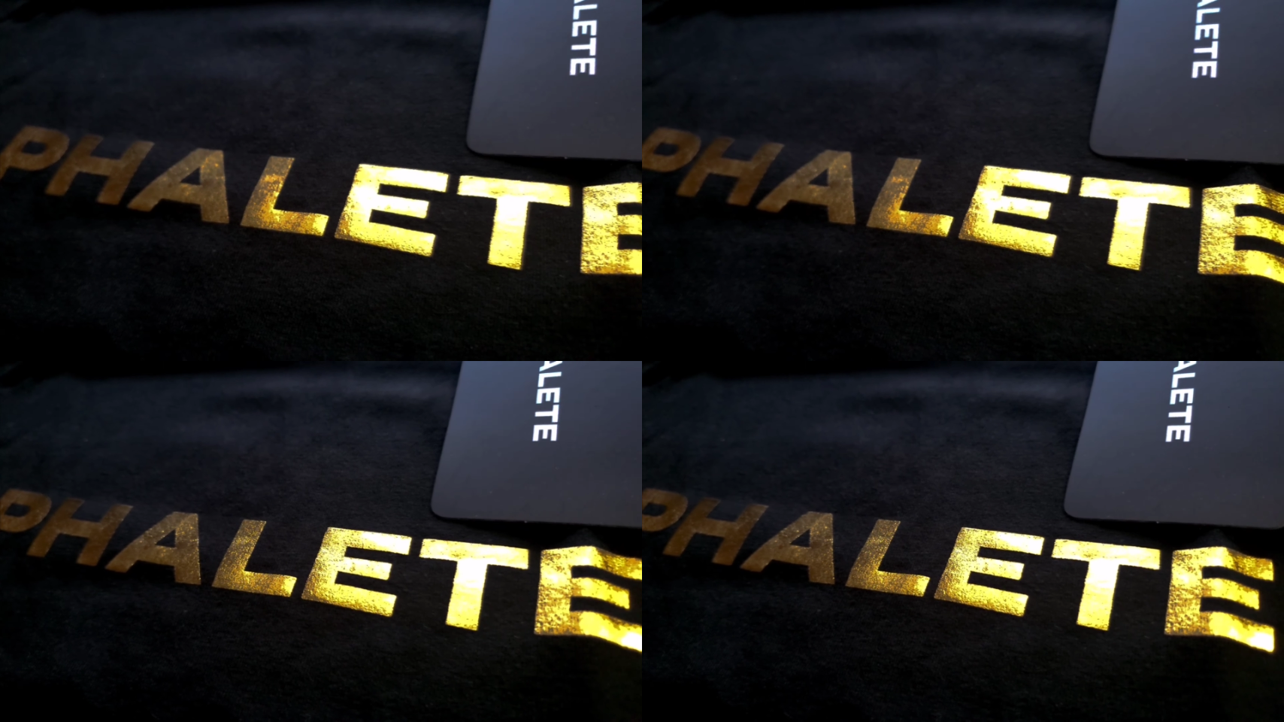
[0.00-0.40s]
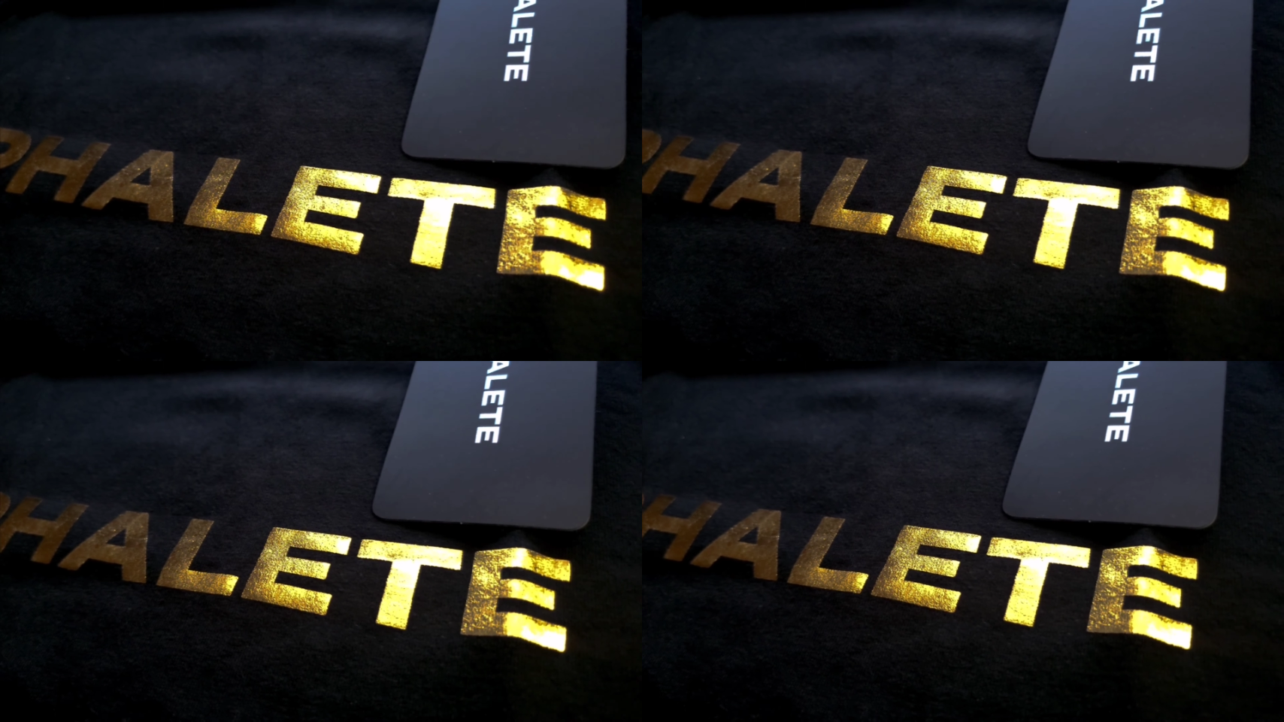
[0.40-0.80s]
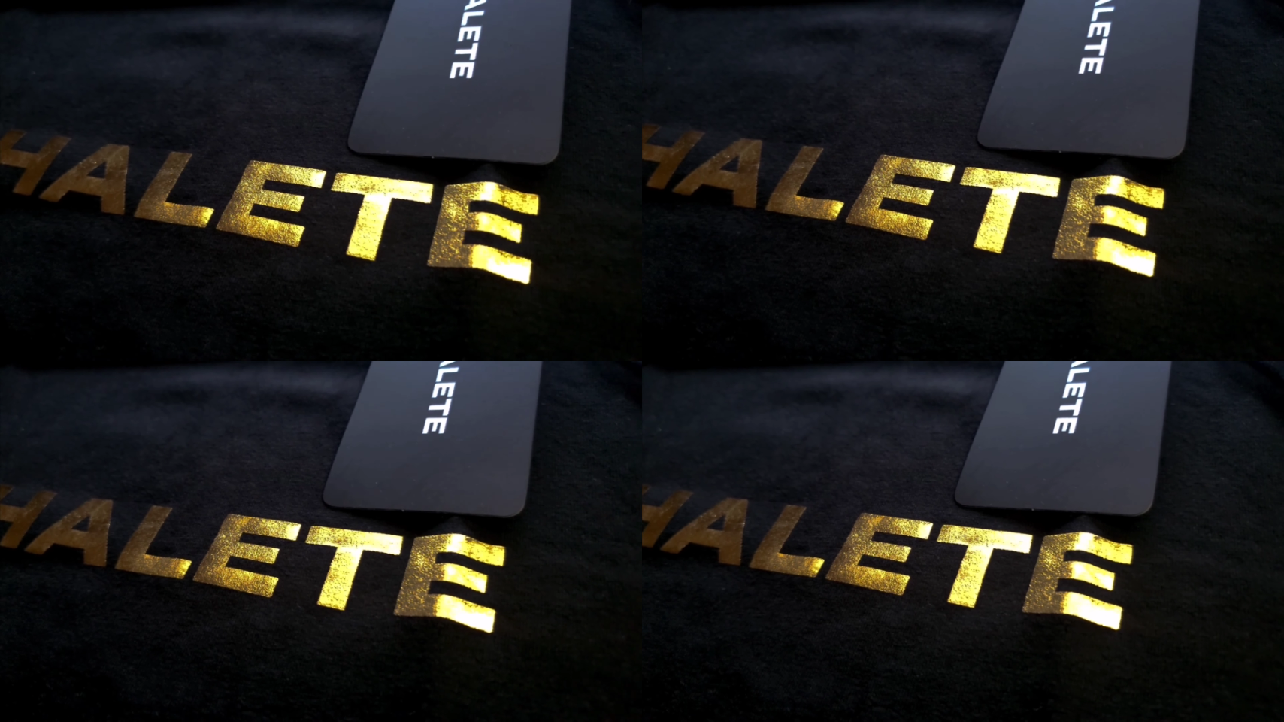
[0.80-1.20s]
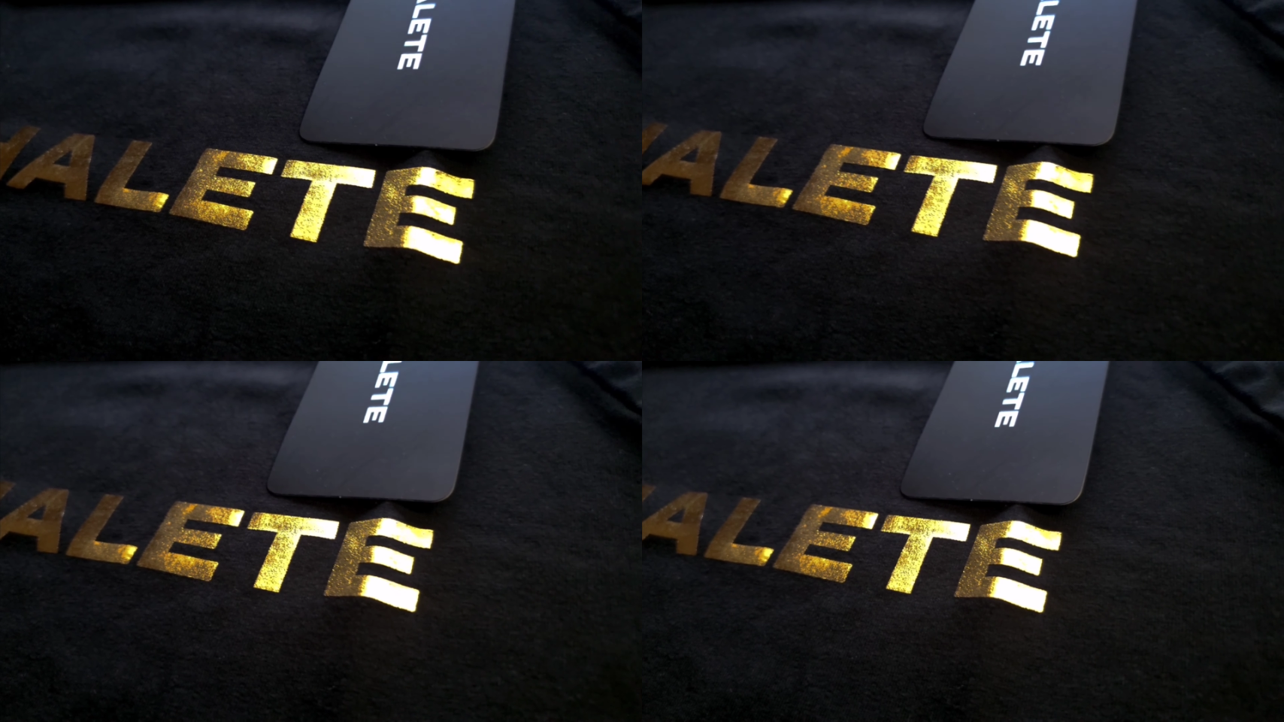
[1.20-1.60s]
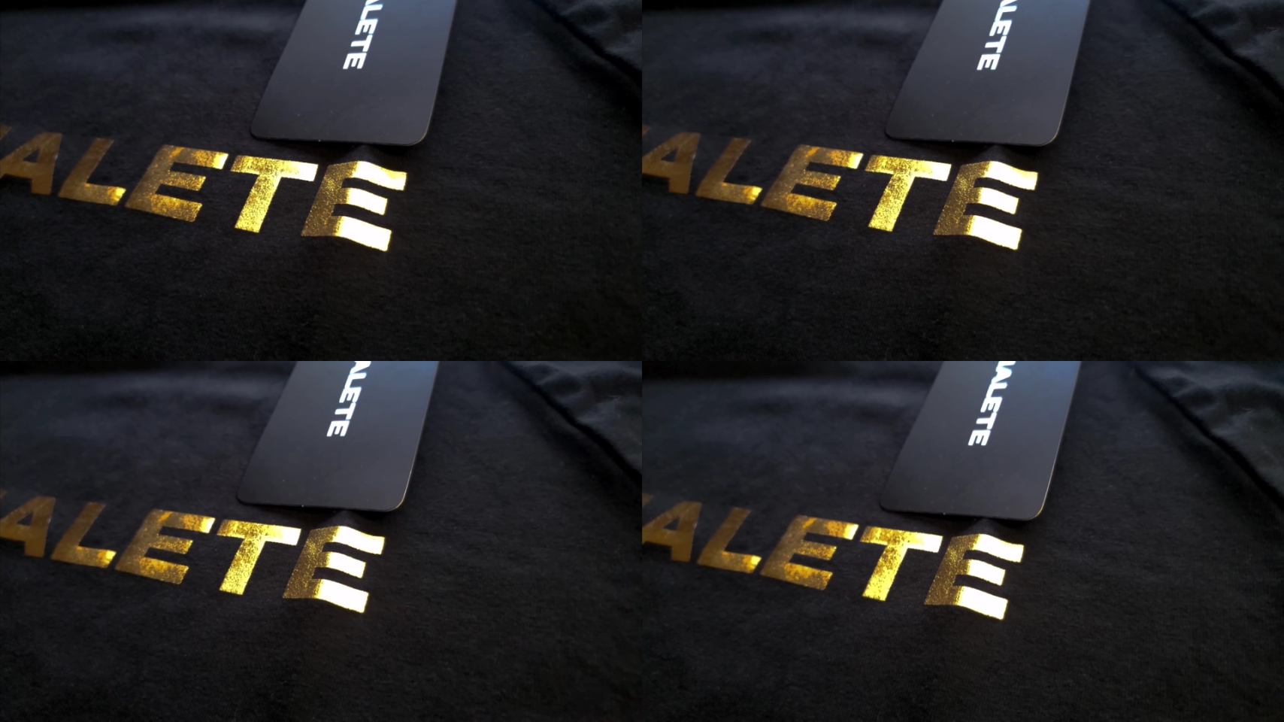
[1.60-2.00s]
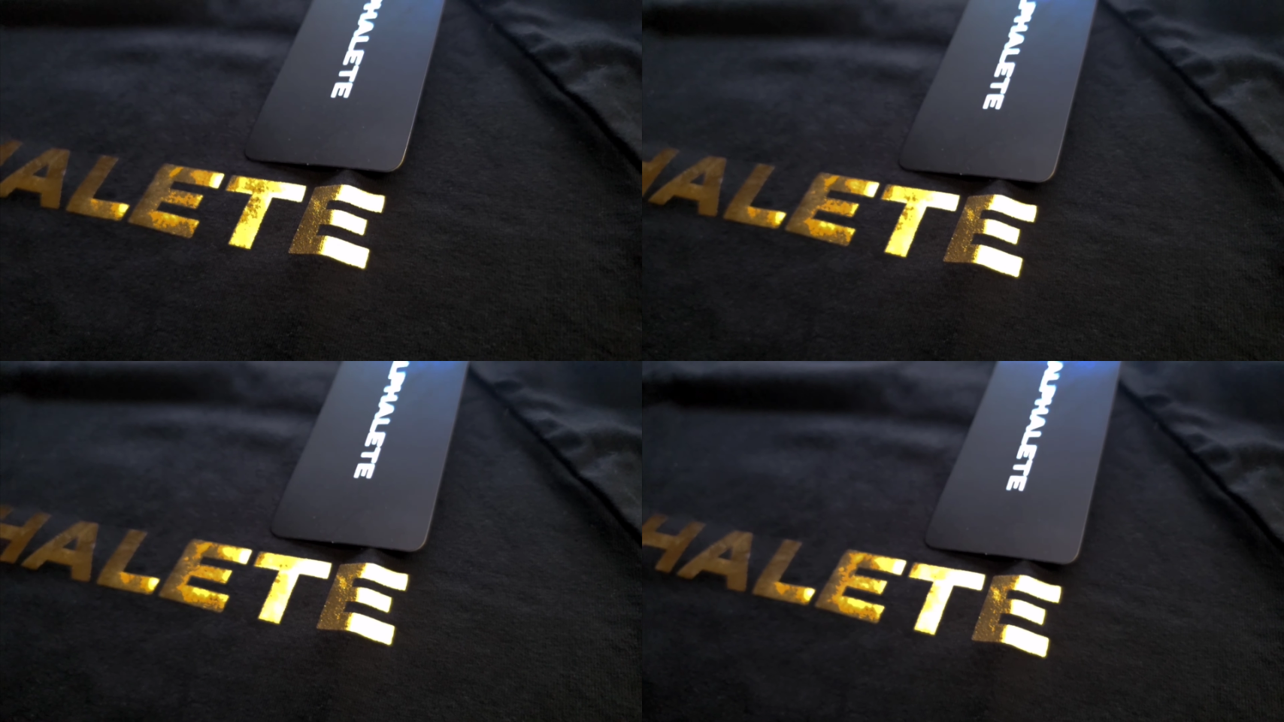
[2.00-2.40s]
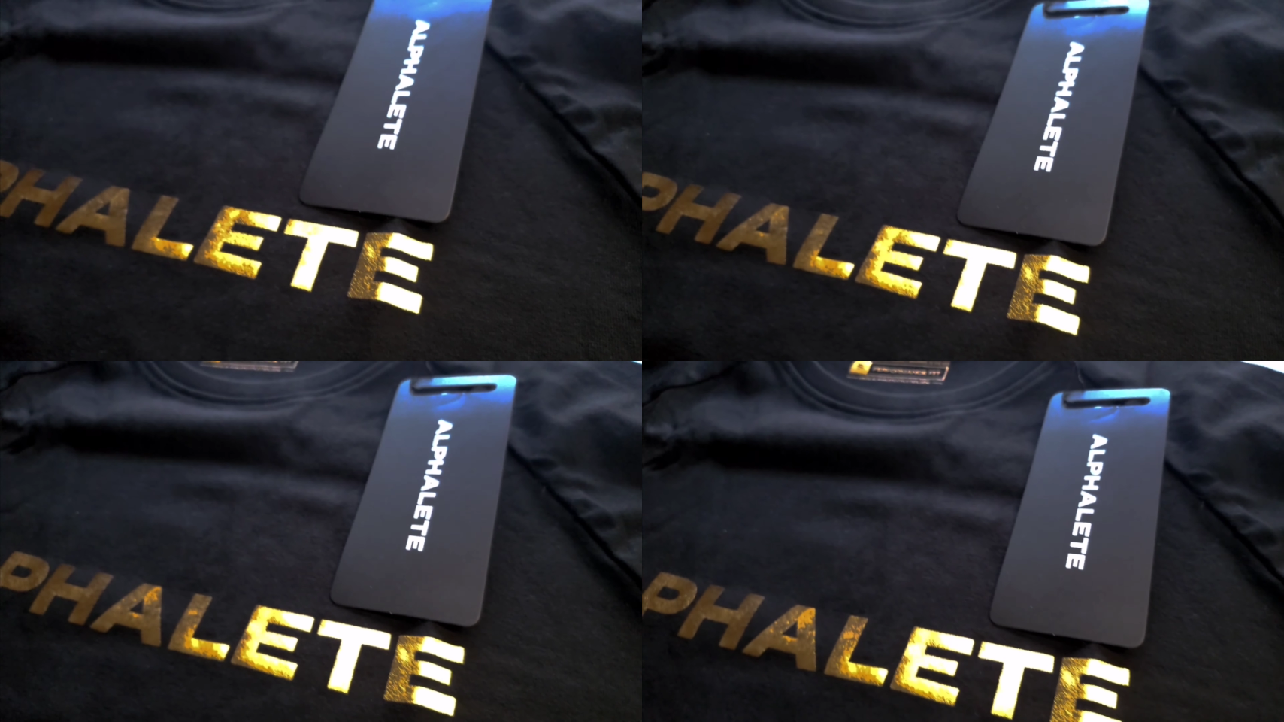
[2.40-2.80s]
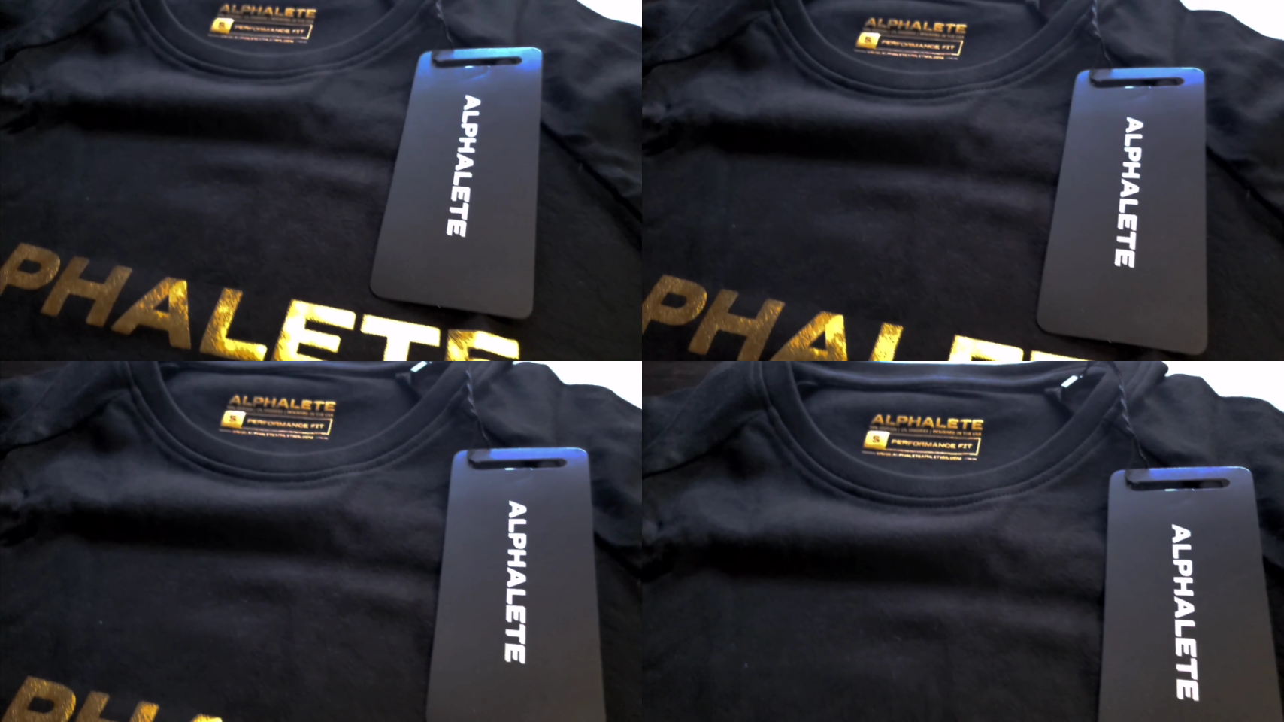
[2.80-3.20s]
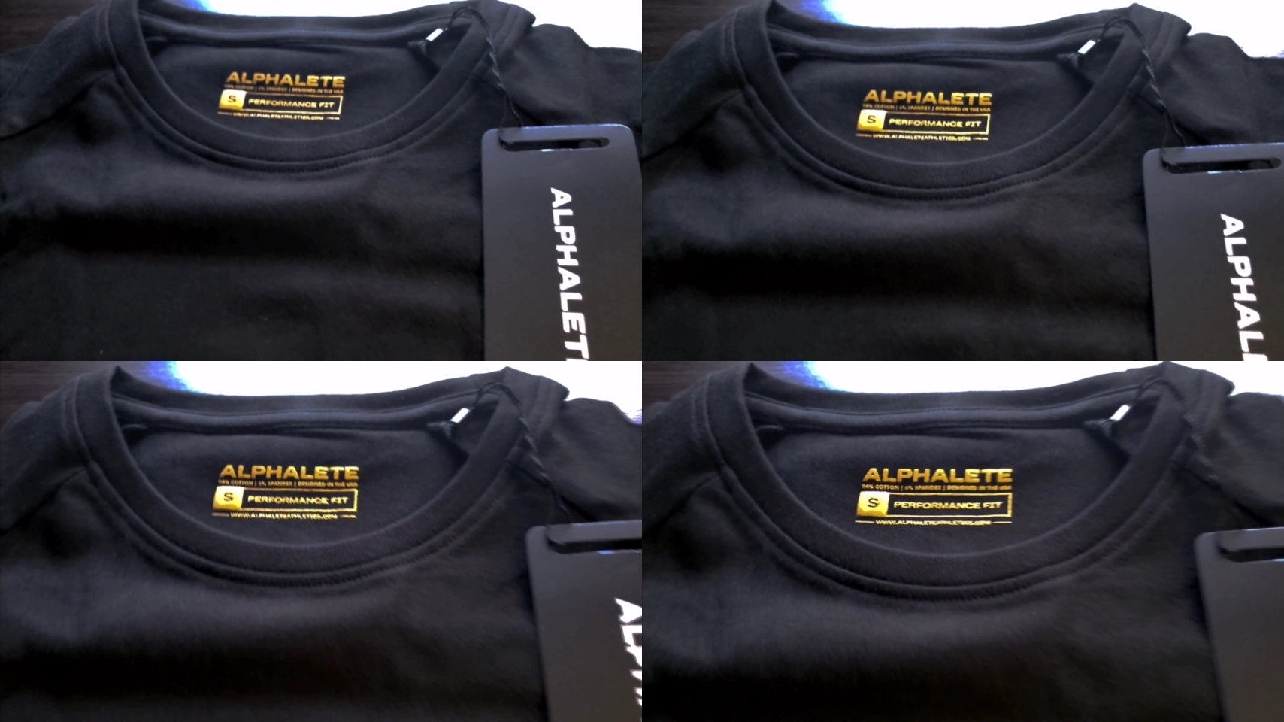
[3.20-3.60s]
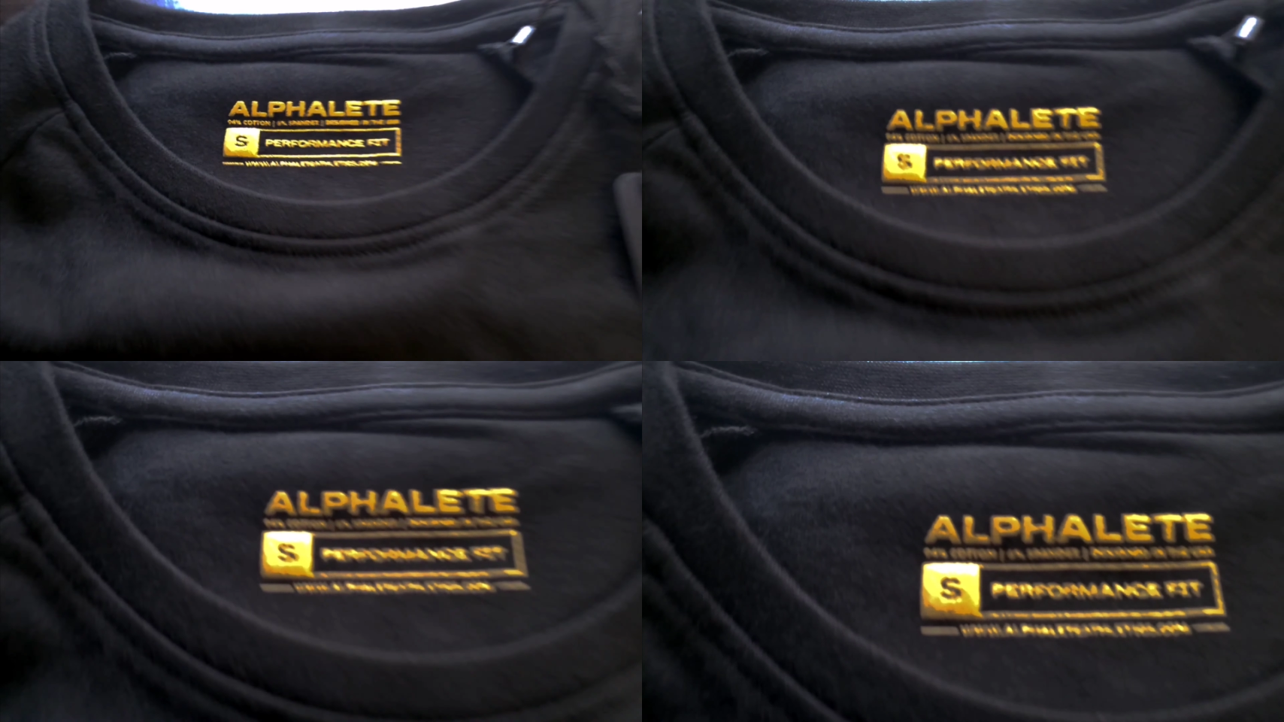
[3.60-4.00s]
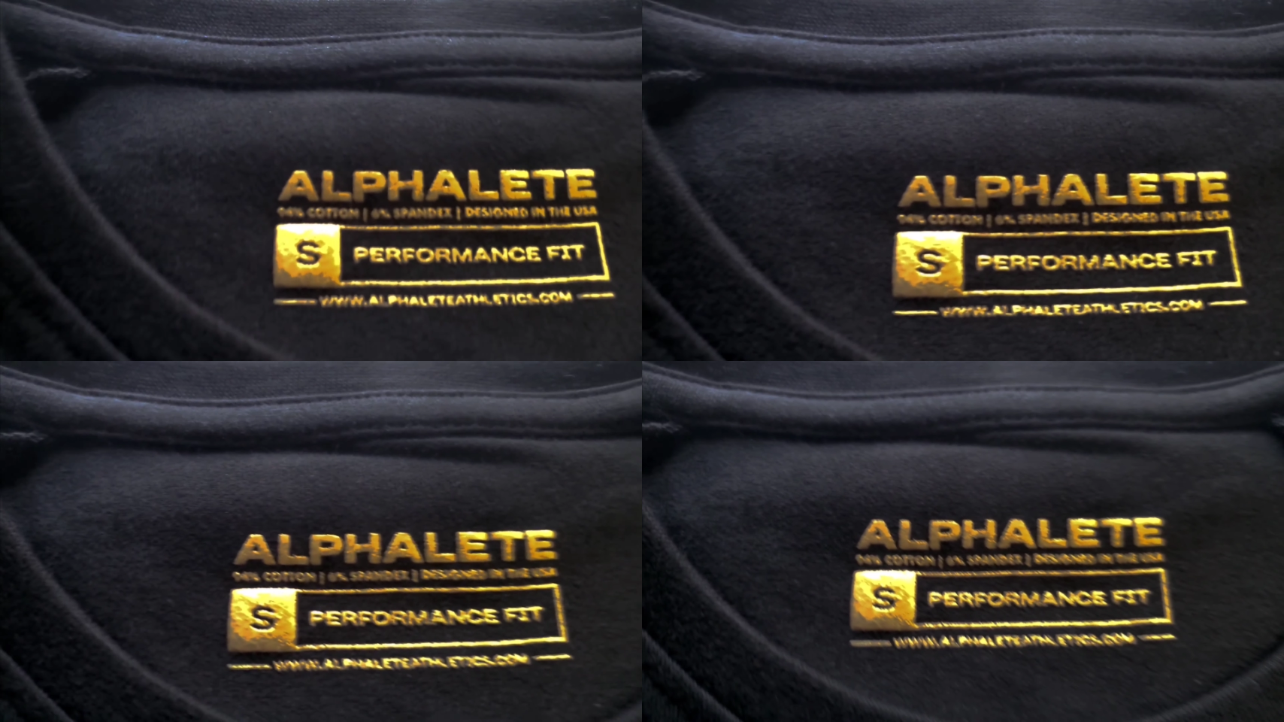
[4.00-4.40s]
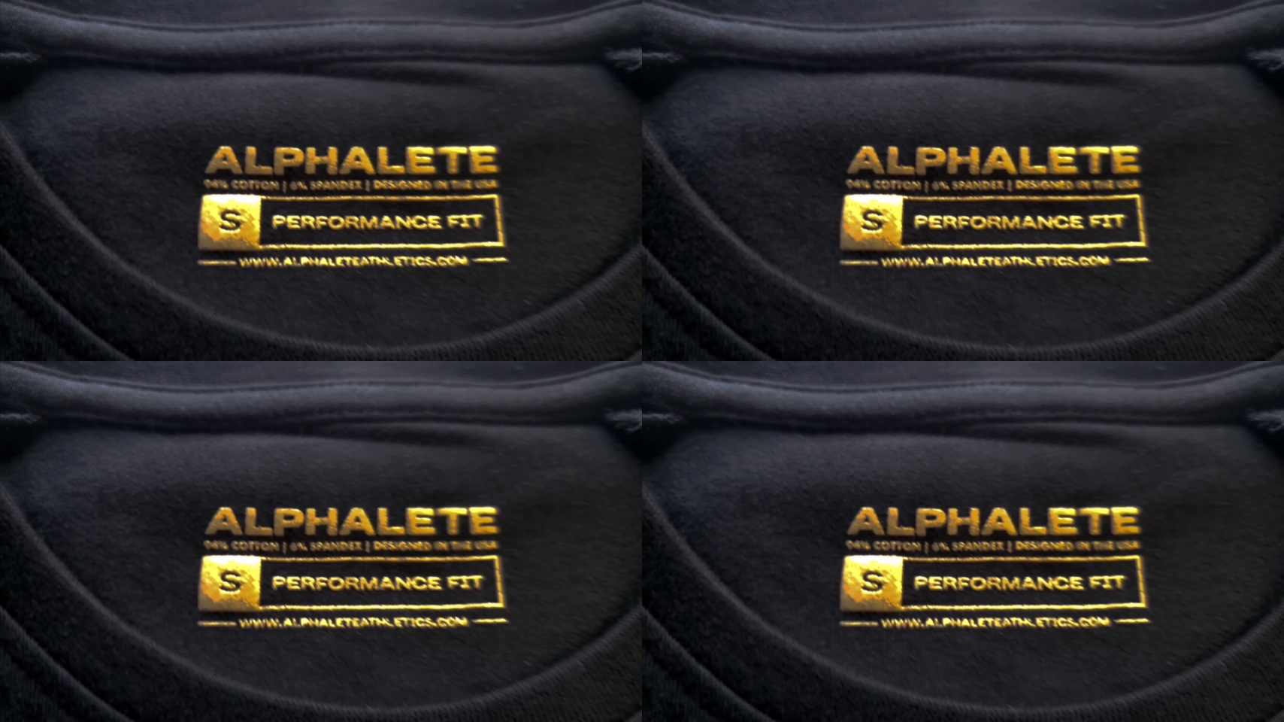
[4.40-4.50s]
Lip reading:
No face is visible, so there are no lips to read.